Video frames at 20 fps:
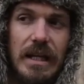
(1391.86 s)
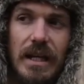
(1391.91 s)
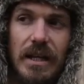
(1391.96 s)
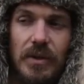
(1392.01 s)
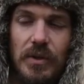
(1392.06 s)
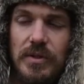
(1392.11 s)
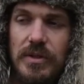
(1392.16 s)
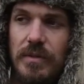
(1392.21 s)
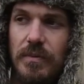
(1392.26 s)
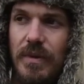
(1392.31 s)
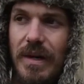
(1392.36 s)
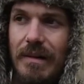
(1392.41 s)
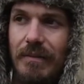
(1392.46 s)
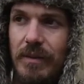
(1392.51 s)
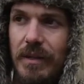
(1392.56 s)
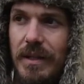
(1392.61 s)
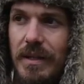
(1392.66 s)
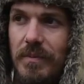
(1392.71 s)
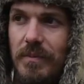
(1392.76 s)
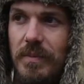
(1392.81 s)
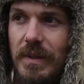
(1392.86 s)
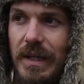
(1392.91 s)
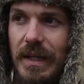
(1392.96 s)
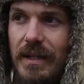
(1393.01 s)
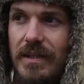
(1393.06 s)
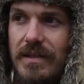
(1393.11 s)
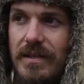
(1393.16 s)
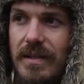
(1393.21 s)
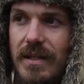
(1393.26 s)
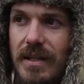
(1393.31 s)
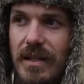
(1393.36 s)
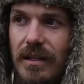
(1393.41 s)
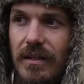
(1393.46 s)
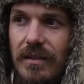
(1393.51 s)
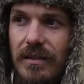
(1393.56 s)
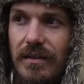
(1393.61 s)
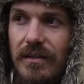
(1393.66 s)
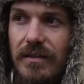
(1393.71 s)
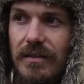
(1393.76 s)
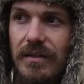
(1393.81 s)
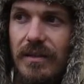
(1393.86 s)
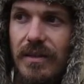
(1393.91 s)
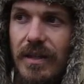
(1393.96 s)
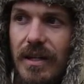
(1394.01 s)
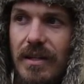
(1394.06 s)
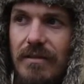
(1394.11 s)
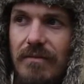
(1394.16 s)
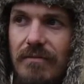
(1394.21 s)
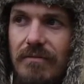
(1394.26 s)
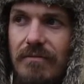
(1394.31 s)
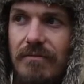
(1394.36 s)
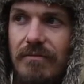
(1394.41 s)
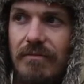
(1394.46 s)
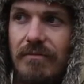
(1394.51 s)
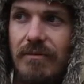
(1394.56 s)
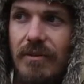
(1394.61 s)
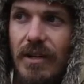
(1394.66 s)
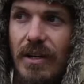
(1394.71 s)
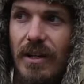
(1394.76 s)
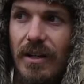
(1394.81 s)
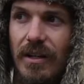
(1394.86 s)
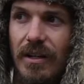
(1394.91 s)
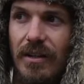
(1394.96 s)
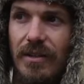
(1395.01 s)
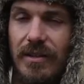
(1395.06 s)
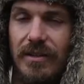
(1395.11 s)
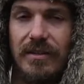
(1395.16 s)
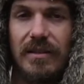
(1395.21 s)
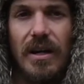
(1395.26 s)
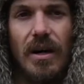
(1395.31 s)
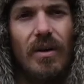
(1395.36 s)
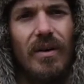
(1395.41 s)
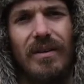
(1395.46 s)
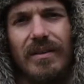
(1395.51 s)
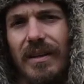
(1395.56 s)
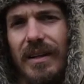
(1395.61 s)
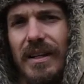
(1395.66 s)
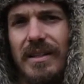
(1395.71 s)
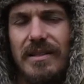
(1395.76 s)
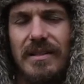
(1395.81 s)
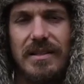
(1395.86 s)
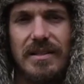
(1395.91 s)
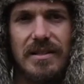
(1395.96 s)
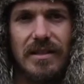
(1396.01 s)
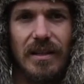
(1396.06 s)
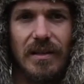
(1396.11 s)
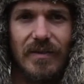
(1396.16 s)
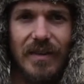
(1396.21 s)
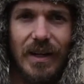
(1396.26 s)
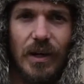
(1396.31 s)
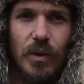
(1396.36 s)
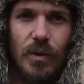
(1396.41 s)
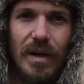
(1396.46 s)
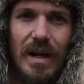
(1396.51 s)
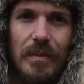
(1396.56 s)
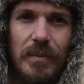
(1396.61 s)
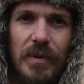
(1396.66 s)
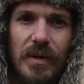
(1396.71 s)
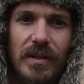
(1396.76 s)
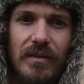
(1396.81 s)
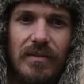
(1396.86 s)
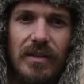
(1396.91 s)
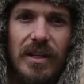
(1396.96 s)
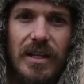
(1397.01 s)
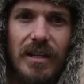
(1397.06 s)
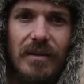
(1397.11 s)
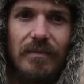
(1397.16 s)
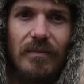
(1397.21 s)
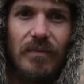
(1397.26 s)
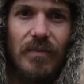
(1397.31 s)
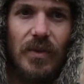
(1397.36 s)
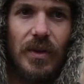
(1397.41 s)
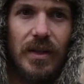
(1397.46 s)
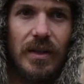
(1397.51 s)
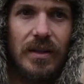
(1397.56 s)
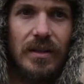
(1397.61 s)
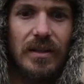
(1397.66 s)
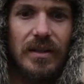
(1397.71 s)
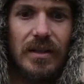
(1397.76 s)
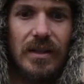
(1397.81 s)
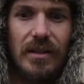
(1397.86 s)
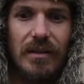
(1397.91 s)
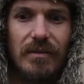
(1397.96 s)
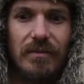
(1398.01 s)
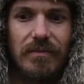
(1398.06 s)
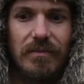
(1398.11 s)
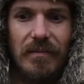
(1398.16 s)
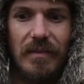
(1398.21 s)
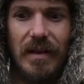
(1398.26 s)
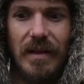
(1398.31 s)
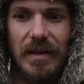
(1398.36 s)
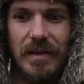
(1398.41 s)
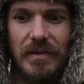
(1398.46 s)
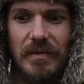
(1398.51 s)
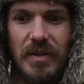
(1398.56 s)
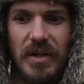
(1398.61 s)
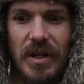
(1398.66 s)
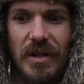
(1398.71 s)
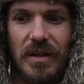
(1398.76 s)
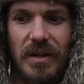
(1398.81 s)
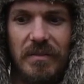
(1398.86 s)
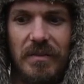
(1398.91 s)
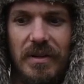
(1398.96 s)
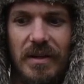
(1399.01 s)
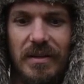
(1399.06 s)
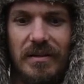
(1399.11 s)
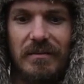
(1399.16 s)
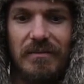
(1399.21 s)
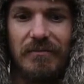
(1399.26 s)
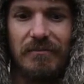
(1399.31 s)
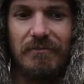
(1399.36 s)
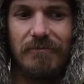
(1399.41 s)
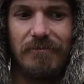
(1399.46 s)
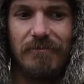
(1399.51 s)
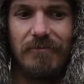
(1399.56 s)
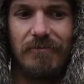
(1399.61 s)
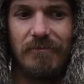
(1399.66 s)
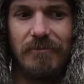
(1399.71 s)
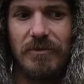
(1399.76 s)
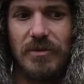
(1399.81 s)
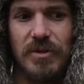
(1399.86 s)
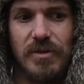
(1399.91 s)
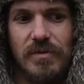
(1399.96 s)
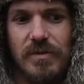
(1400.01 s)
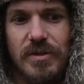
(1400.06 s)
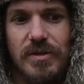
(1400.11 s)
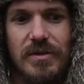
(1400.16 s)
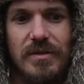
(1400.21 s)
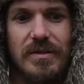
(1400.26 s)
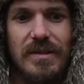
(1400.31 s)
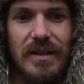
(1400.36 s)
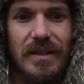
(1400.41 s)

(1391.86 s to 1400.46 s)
Those are probably the biggest things. And then and I guess just living cooperatively, even just,